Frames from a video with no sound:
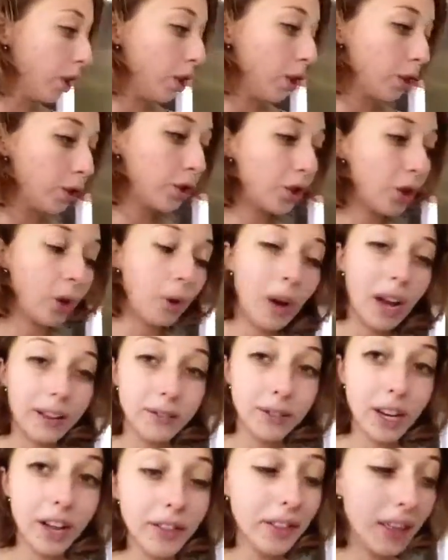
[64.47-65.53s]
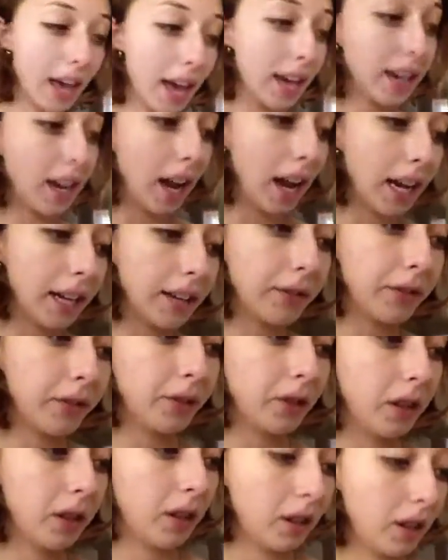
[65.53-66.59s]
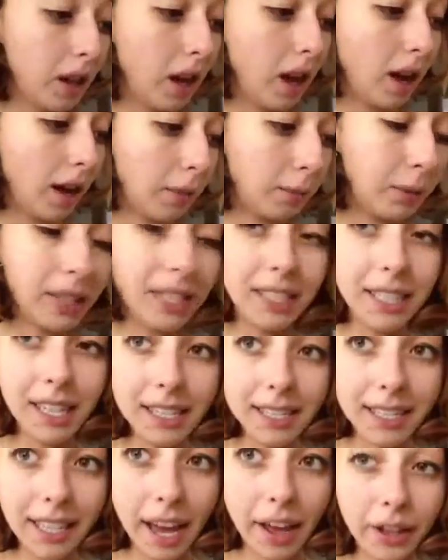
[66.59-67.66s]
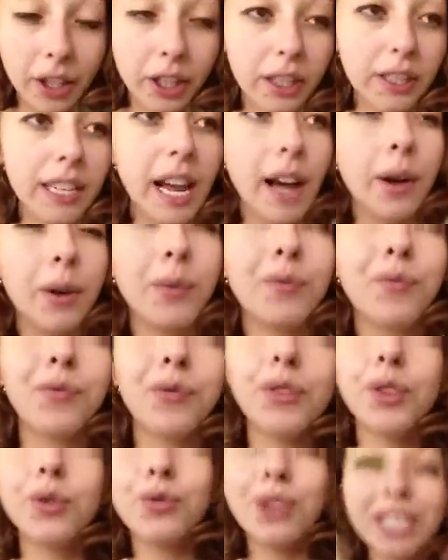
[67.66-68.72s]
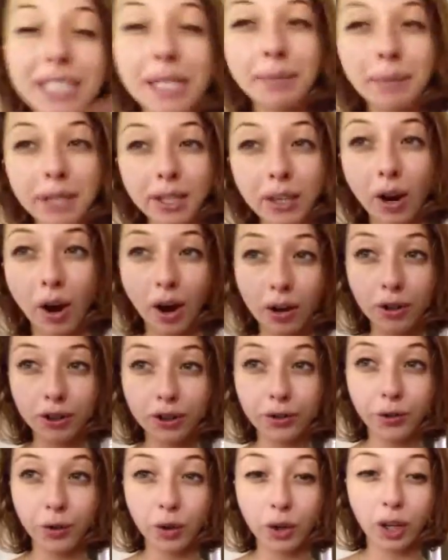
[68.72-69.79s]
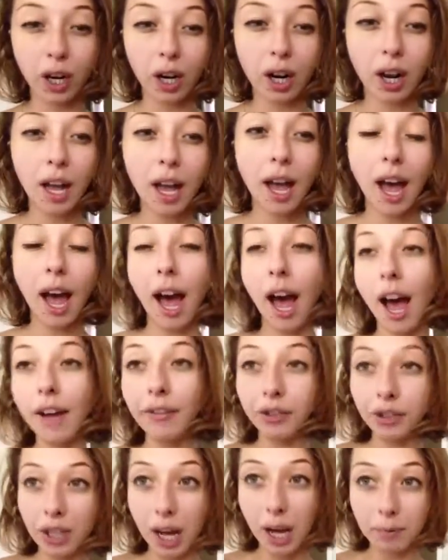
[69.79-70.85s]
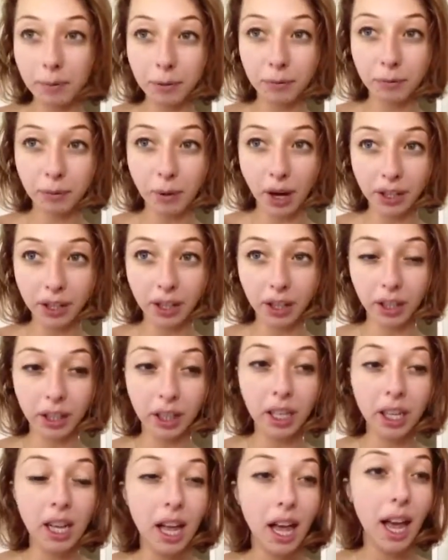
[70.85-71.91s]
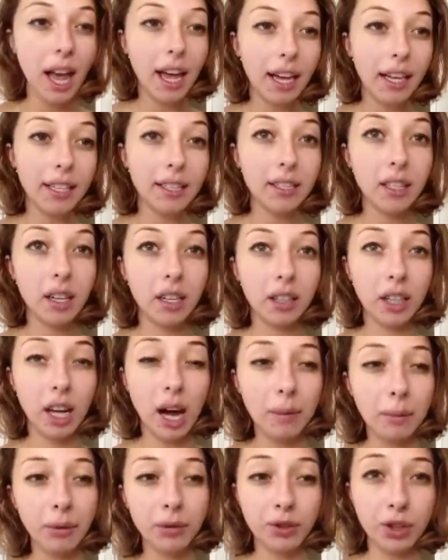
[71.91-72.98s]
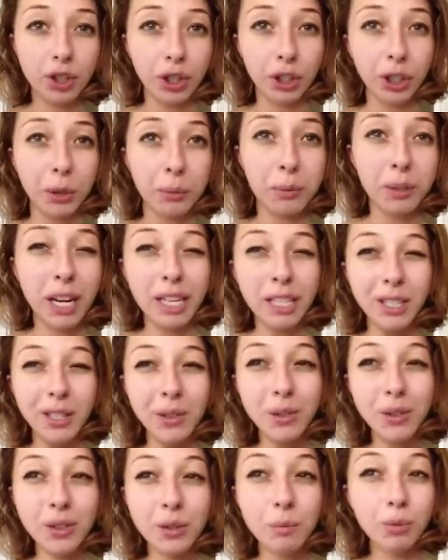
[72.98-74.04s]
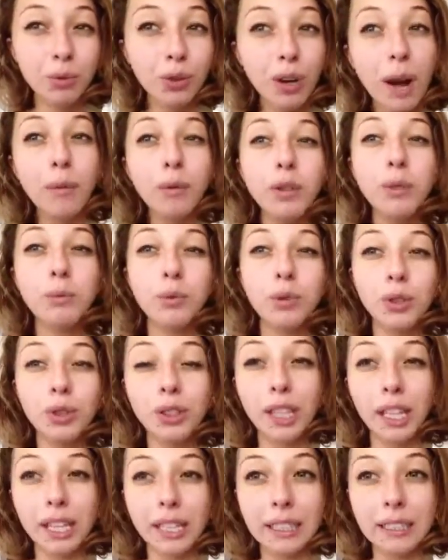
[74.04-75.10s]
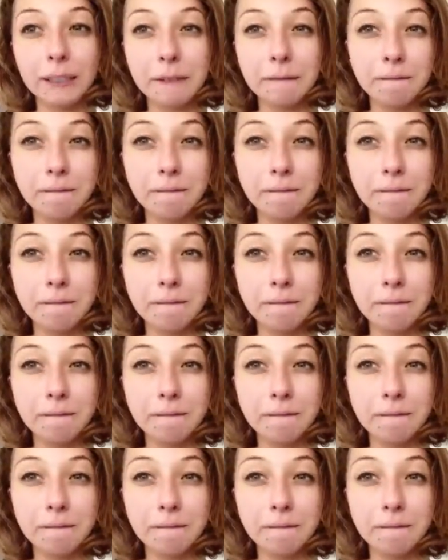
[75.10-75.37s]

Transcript: So I've done that. I've blended it together. Now, the recipe calls for half a cup of butter and a cup of sugar, but I used probably more like